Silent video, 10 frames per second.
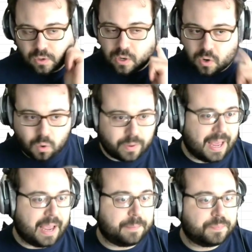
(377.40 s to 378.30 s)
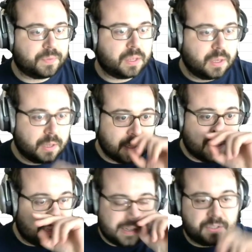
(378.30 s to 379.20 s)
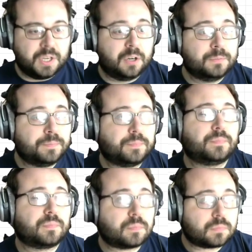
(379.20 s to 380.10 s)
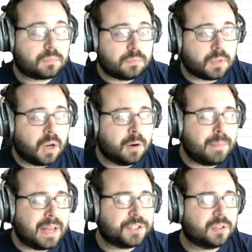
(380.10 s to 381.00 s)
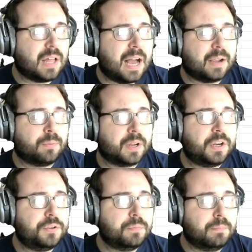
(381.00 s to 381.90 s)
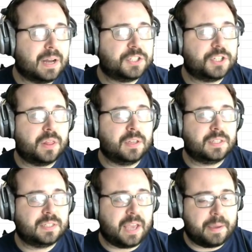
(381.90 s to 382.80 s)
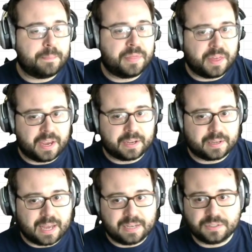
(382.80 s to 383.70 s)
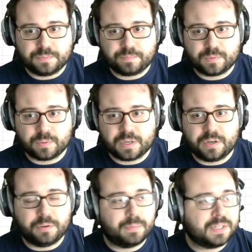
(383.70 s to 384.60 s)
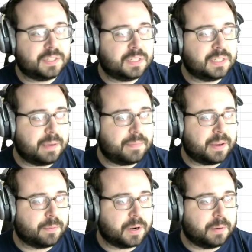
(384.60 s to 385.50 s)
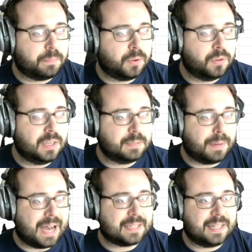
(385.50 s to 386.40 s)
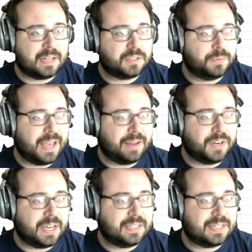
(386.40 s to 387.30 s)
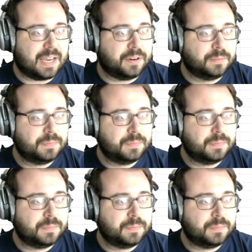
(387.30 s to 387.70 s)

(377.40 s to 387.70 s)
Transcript: Okay. So our mentor log, we're going to do much the same thing, guys. We're going to do much the same thing. We're going to pull this box down so we have a nice title.